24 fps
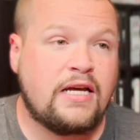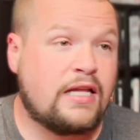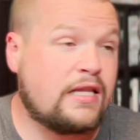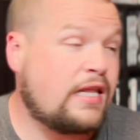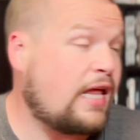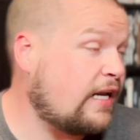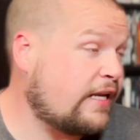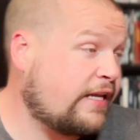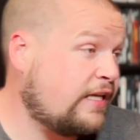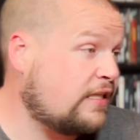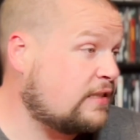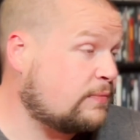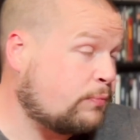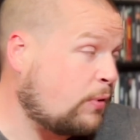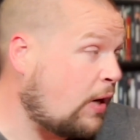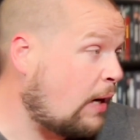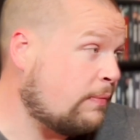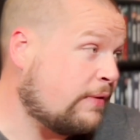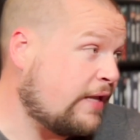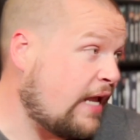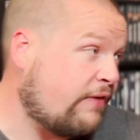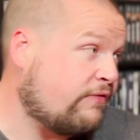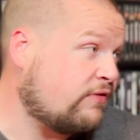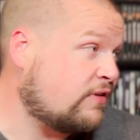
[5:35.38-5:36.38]
a lot of kids
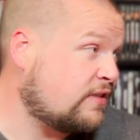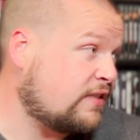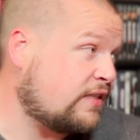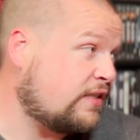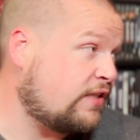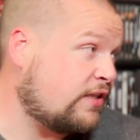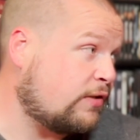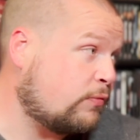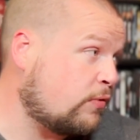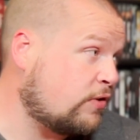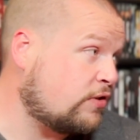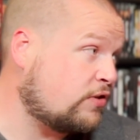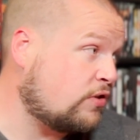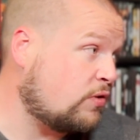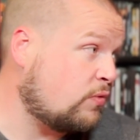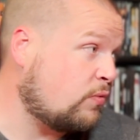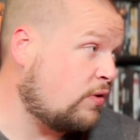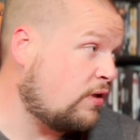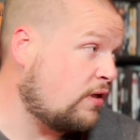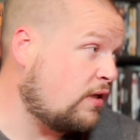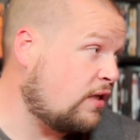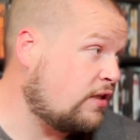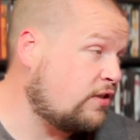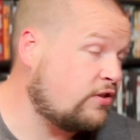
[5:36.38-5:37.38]
probably haven't seen the original
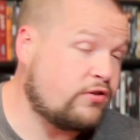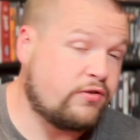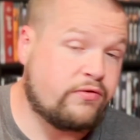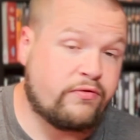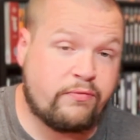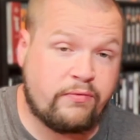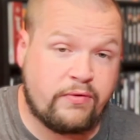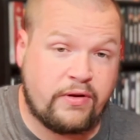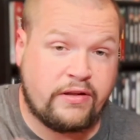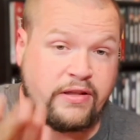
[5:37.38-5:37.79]
one unless you